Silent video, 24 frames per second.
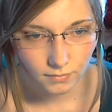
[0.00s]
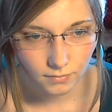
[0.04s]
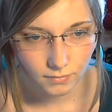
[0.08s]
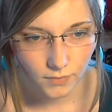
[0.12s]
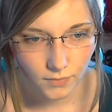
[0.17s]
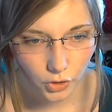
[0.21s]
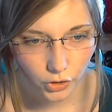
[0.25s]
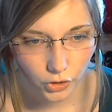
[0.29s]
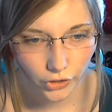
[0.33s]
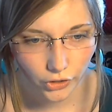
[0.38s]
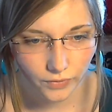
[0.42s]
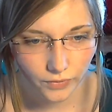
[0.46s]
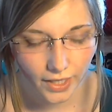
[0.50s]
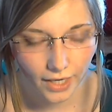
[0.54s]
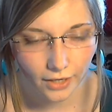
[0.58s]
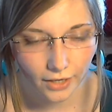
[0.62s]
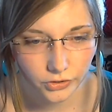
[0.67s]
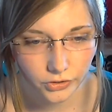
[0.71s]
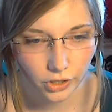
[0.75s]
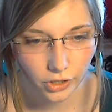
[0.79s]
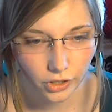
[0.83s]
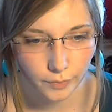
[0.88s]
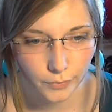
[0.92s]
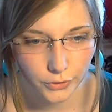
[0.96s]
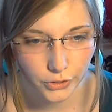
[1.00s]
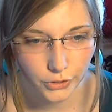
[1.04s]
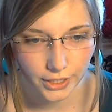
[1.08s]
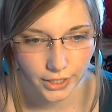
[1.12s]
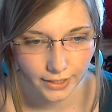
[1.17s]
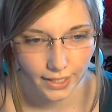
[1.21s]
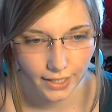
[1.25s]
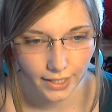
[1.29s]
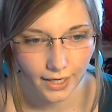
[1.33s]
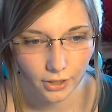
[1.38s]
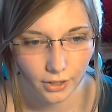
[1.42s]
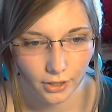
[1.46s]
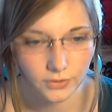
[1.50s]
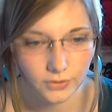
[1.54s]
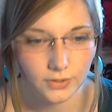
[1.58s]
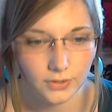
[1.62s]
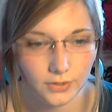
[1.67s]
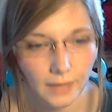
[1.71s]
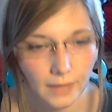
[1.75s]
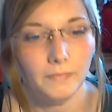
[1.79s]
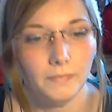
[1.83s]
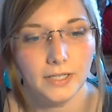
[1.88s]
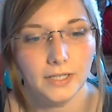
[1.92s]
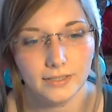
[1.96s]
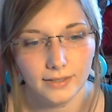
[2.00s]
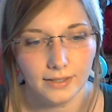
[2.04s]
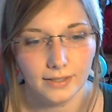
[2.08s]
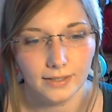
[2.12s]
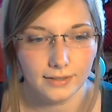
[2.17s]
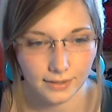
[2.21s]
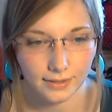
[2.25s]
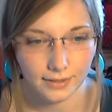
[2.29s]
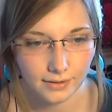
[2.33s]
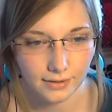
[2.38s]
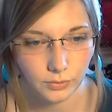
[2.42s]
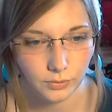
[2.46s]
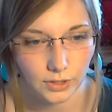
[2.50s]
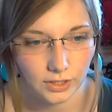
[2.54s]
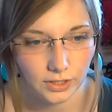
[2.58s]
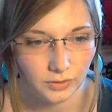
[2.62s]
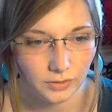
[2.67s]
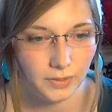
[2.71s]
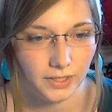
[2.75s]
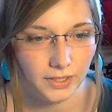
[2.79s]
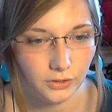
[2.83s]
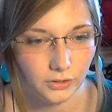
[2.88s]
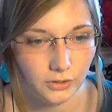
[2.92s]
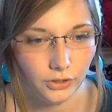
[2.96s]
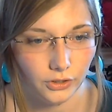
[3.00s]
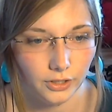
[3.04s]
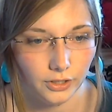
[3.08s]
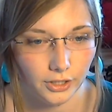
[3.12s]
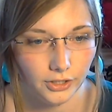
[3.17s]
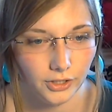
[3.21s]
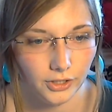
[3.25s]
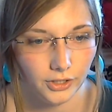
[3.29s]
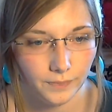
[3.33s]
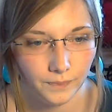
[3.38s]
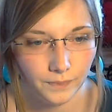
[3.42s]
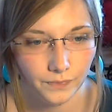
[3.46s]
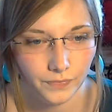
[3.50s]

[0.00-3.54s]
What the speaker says: Können wir rauskommen statt heraus? Yeah, exactly. That's what I explained earlier.